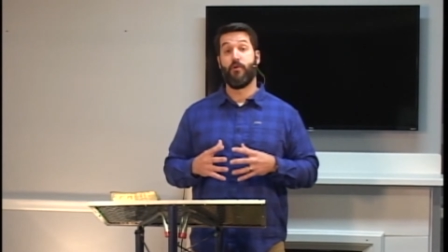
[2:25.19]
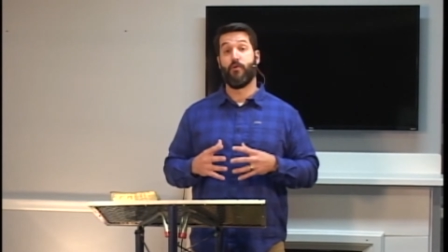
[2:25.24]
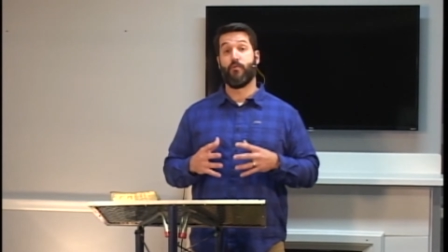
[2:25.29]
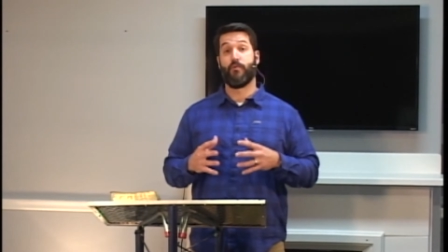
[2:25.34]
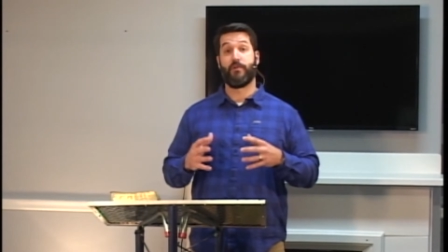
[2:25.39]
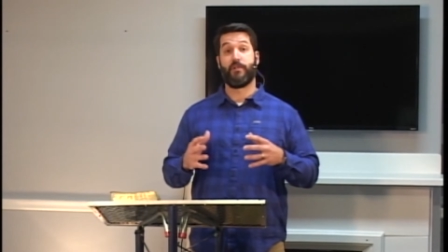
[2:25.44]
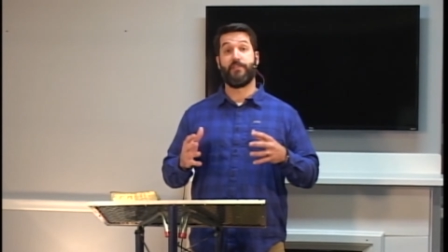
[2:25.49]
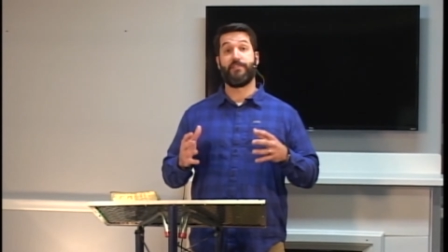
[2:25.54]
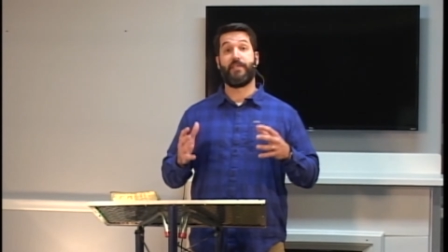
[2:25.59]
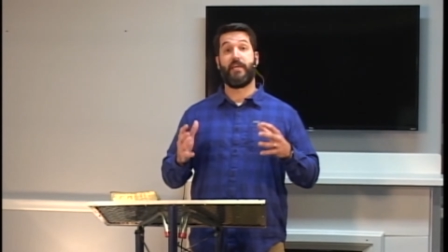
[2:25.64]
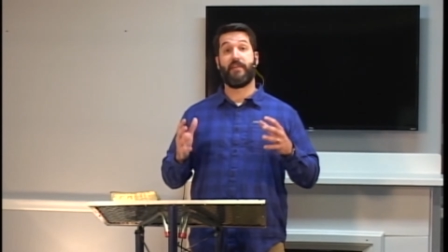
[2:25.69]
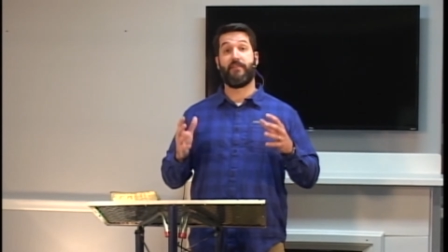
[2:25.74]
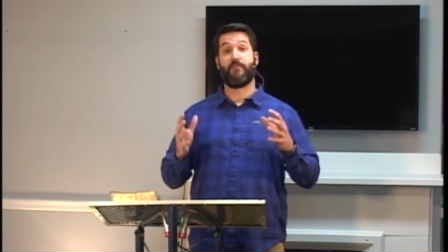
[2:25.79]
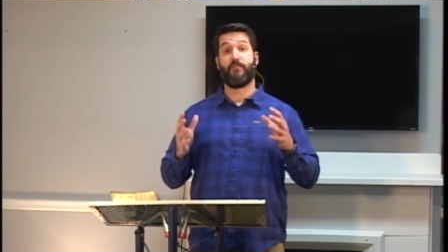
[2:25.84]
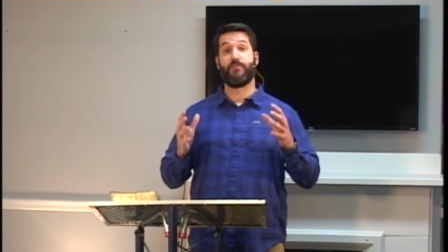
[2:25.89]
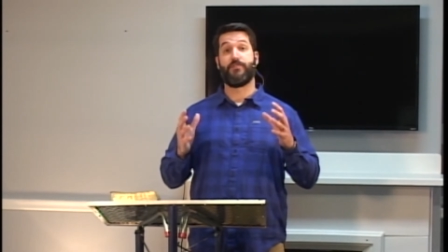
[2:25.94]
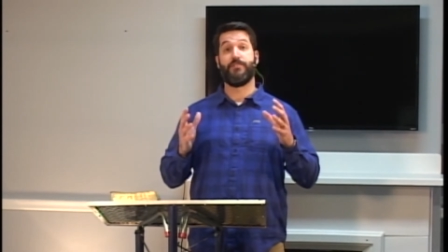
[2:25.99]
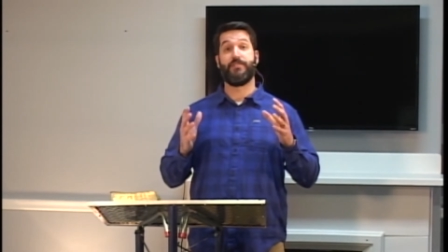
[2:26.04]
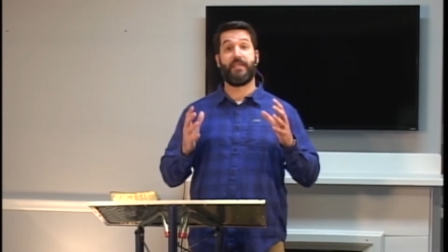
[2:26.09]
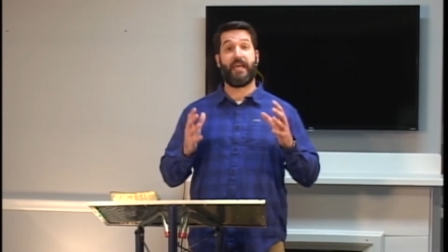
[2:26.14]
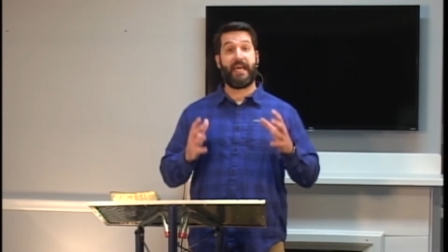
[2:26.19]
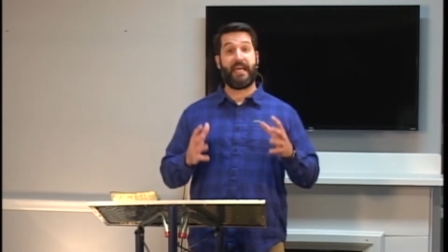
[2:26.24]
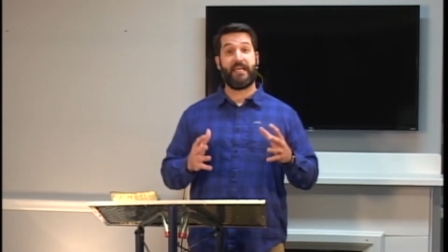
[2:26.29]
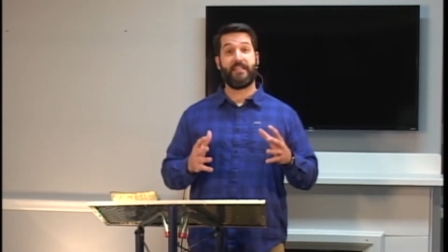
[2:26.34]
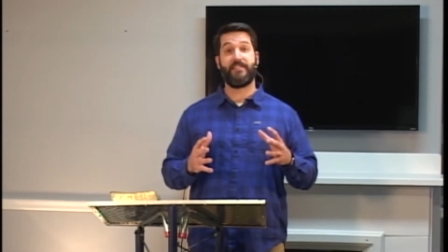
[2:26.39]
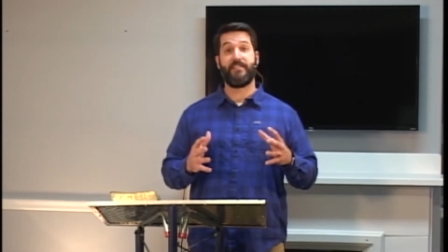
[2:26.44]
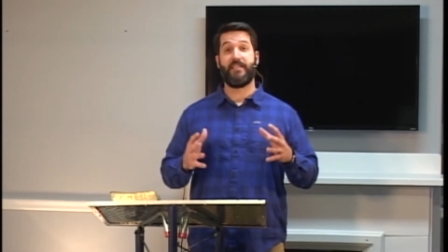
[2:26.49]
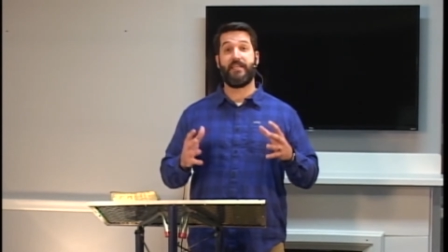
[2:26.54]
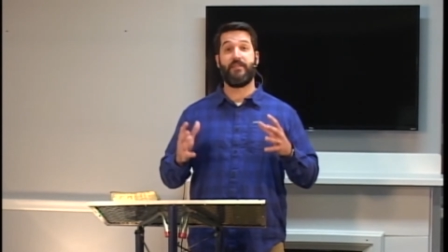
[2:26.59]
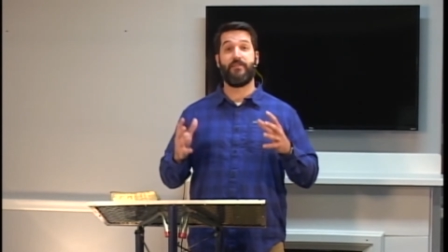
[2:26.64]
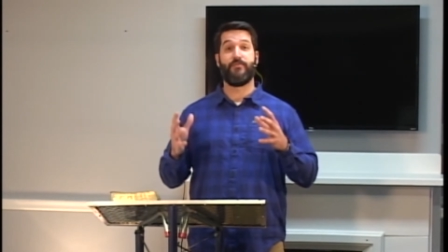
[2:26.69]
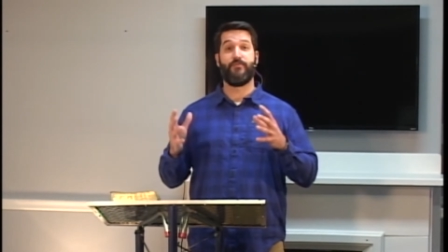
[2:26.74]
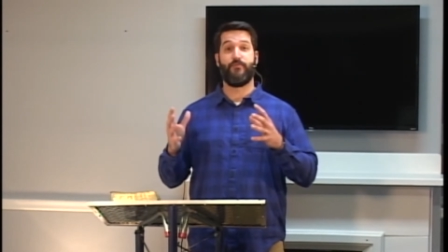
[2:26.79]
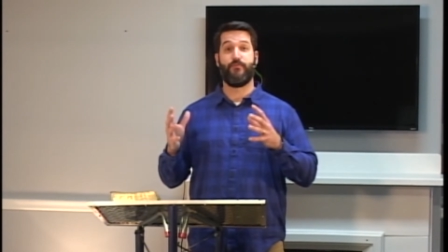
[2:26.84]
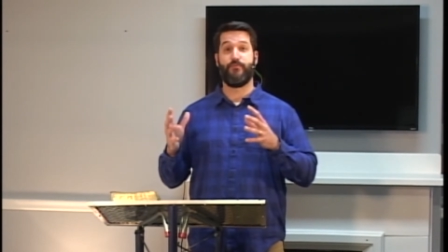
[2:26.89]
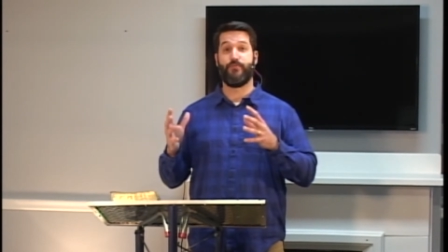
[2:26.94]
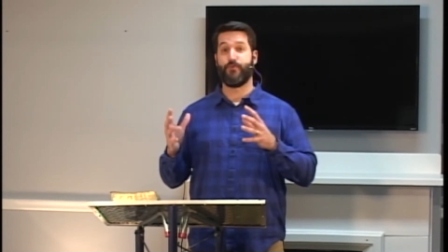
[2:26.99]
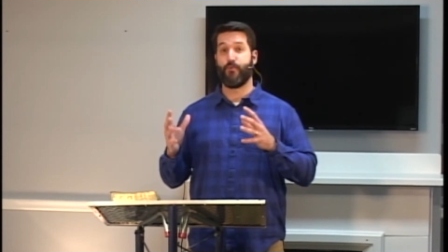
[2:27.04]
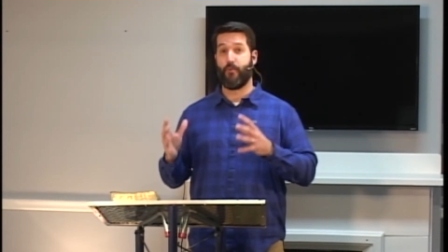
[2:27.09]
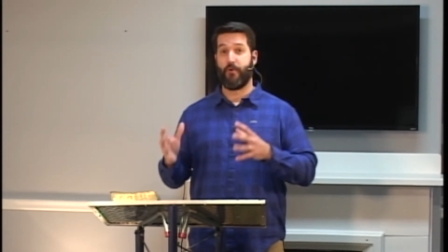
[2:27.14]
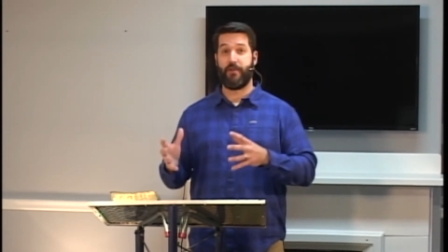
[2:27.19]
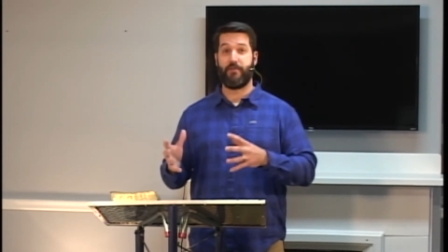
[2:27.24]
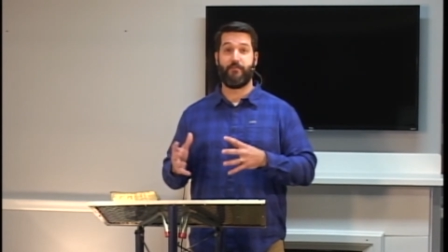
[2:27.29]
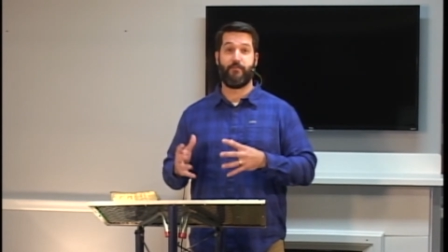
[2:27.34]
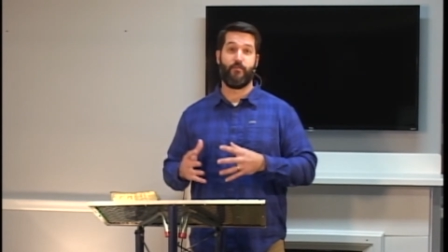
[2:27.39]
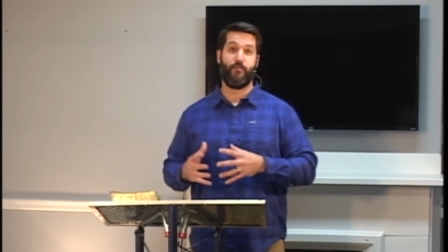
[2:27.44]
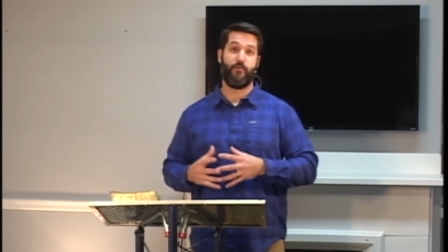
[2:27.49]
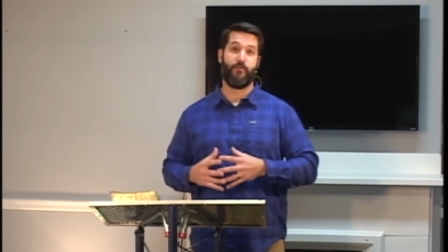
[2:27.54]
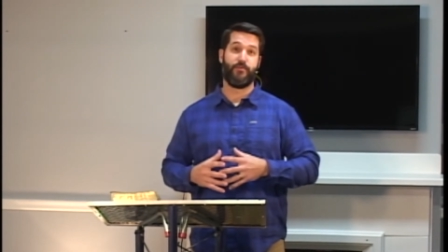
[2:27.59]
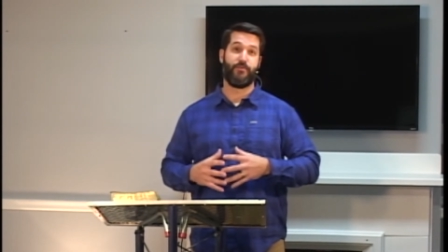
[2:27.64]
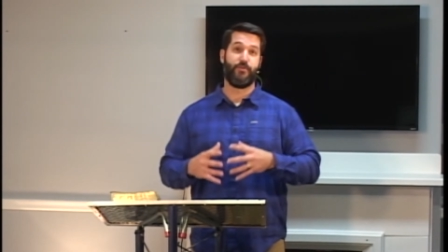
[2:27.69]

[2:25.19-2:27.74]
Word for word: We're going to take verses 18 through 24.